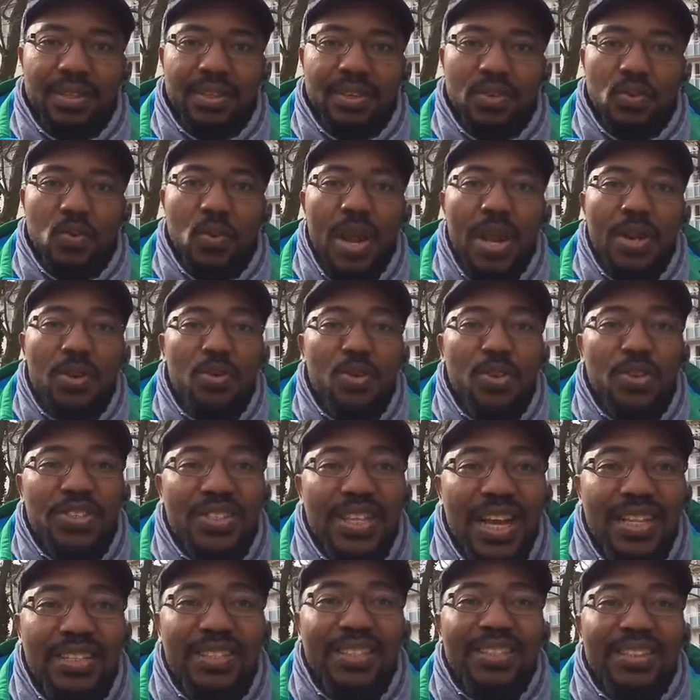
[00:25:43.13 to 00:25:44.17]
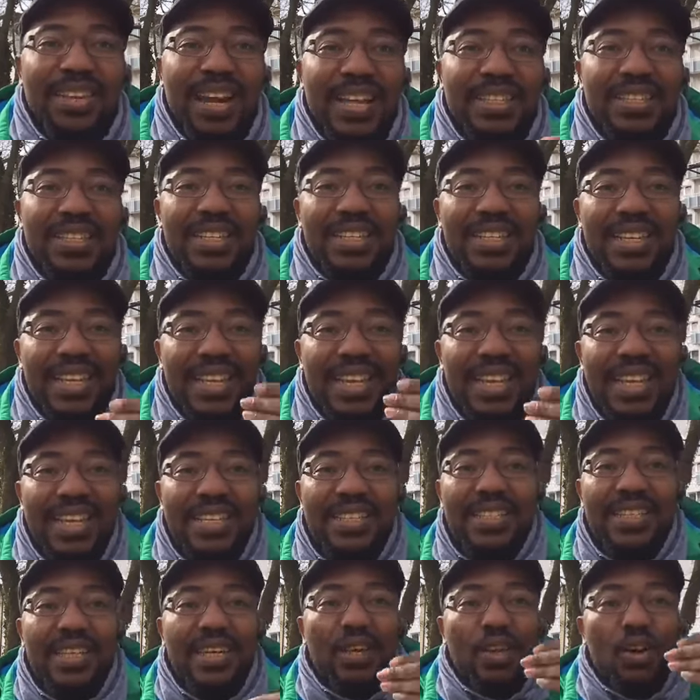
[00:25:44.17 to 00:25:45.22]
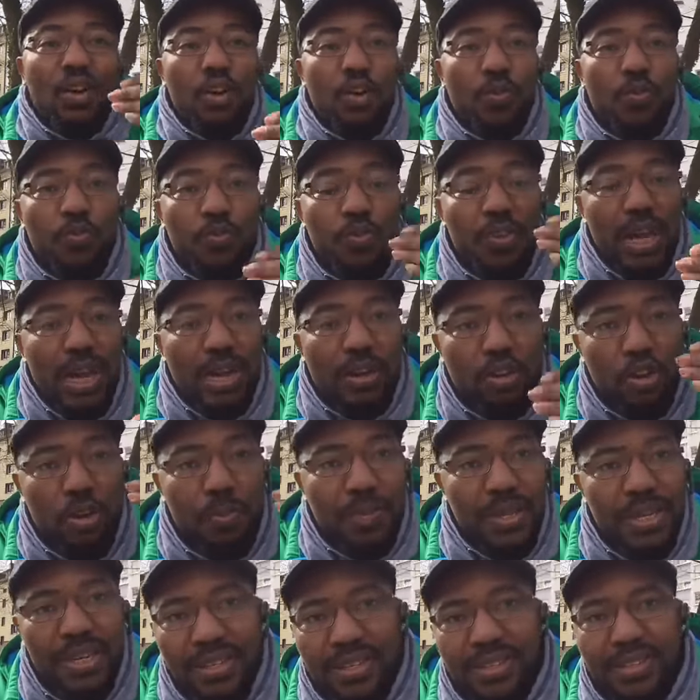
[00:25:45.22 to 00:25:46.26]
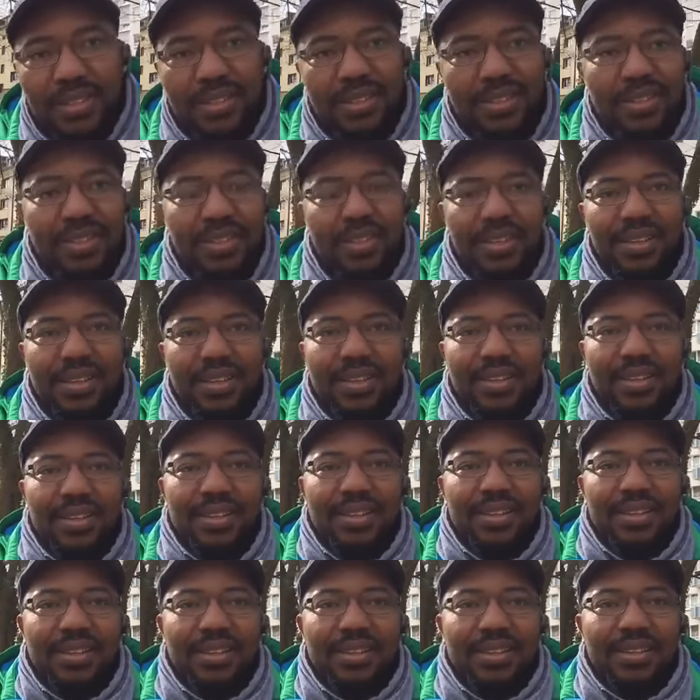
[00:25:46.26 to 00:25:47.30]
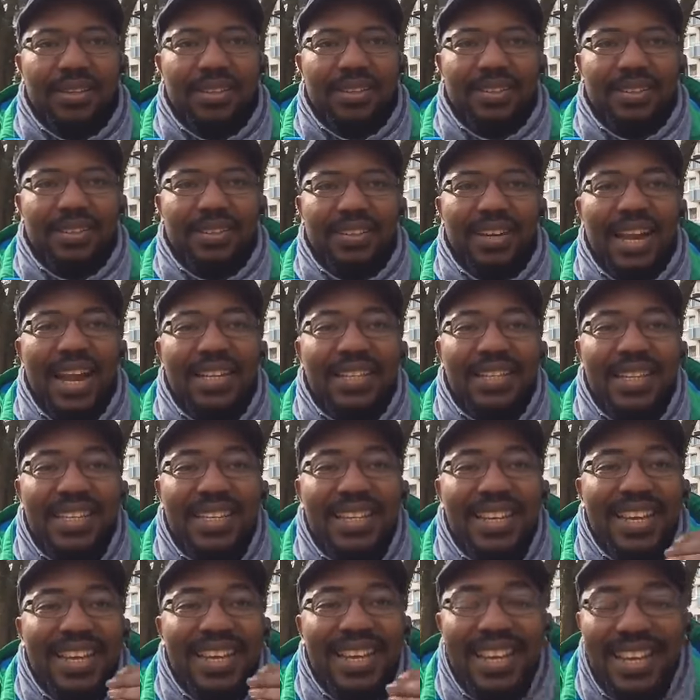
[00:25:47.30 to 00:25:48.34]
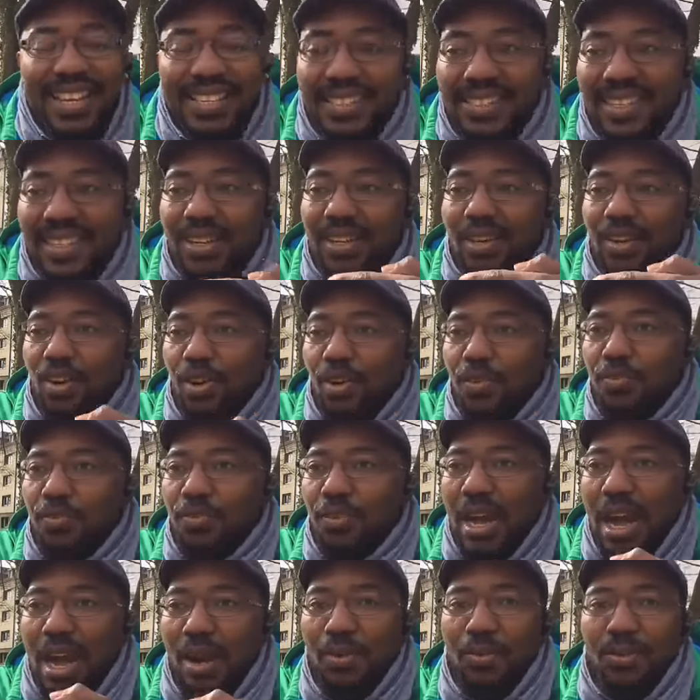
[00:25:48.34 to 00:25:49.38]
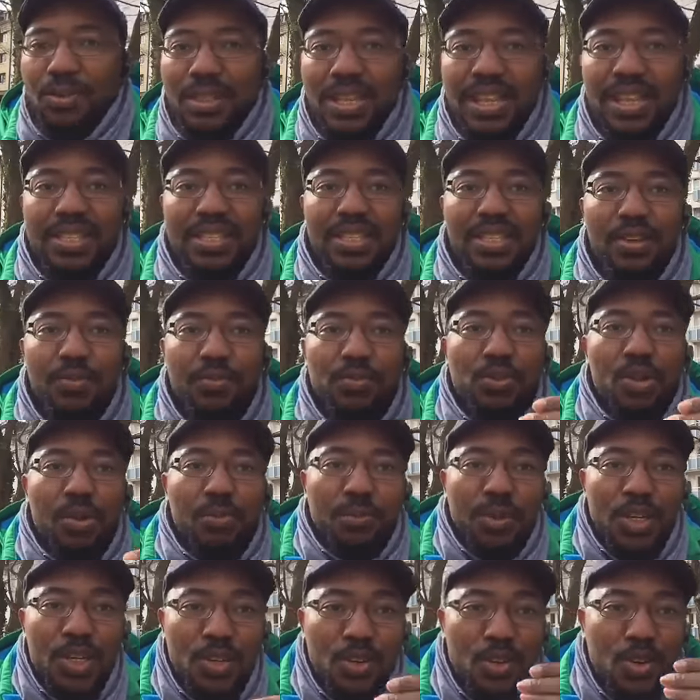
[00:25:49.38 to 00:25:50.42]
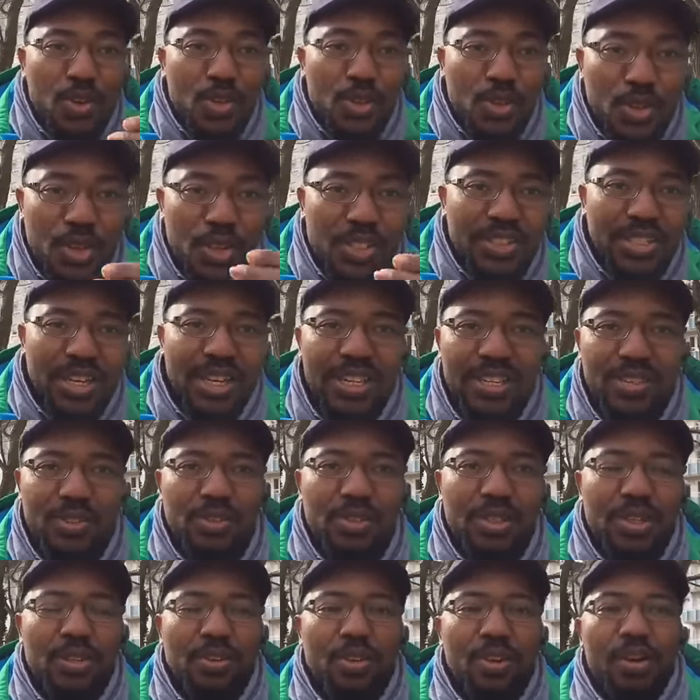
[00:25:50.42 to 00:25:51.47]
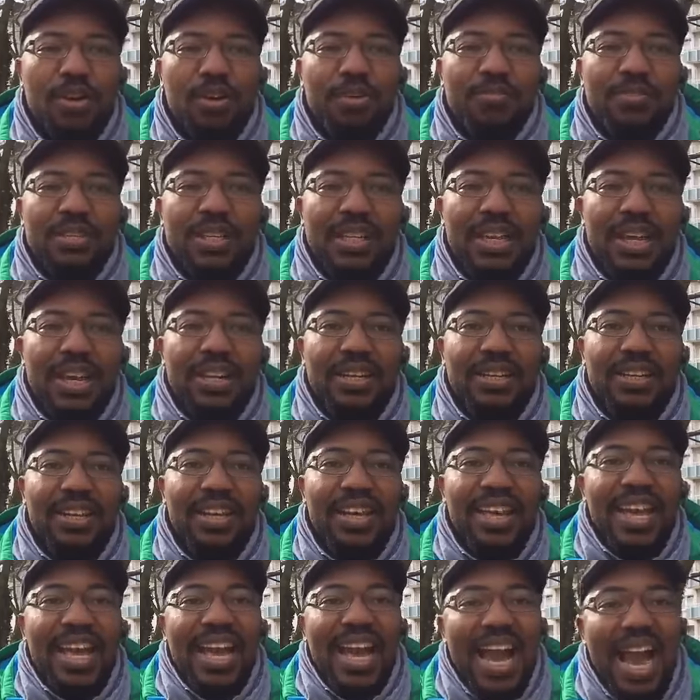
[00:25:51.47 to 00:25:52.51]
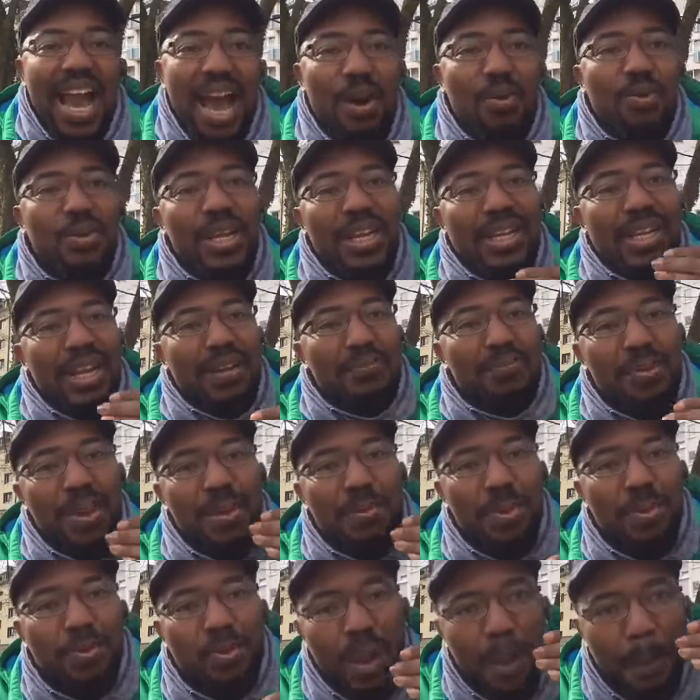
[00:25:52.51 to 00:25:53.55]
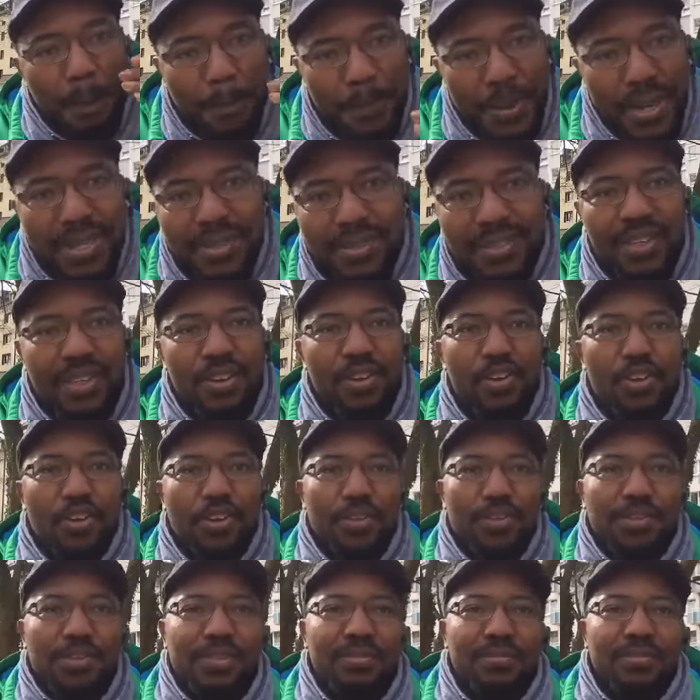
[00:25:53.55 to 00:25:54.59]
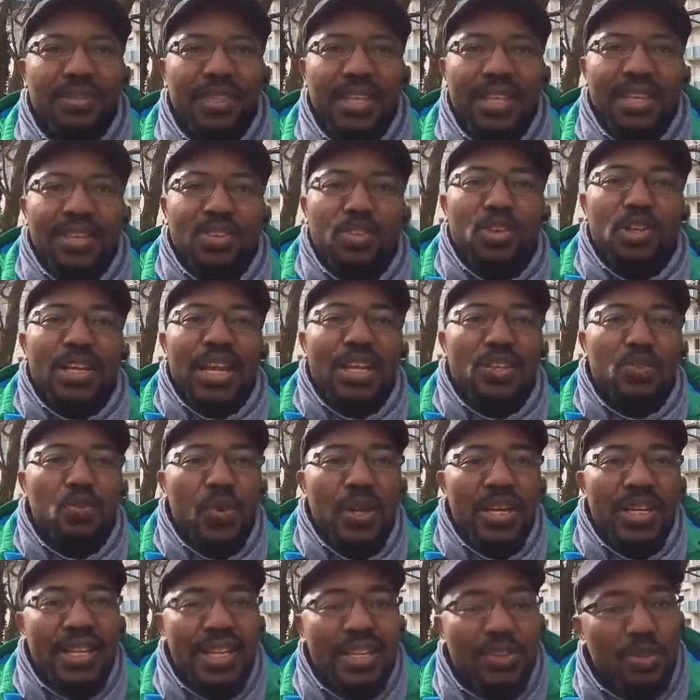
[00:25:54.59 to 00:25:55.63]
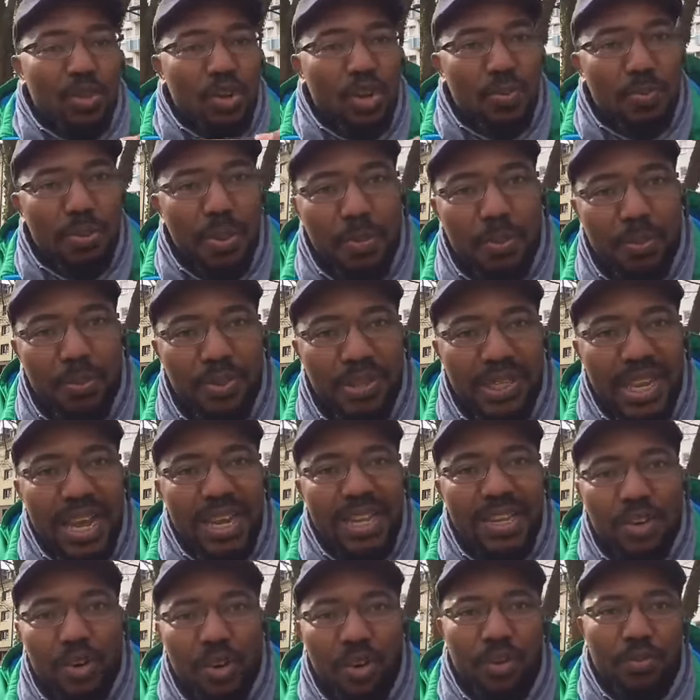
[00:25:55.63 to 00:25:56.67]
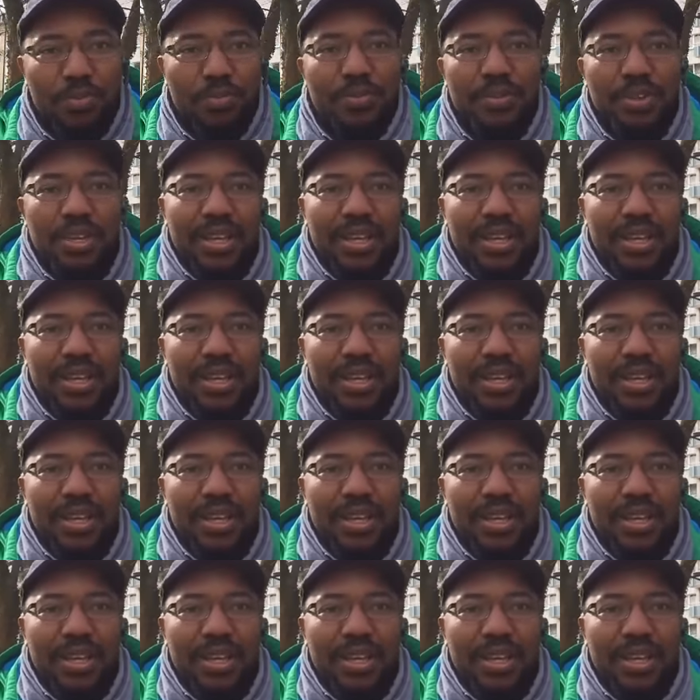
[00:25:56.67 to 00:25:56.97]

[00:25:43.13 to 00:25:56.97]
When you start writing the history of your community, writing the history of how things, if somebody goes contrary to the law of the land, how they can be able to appease the gods, so that when these old people die off,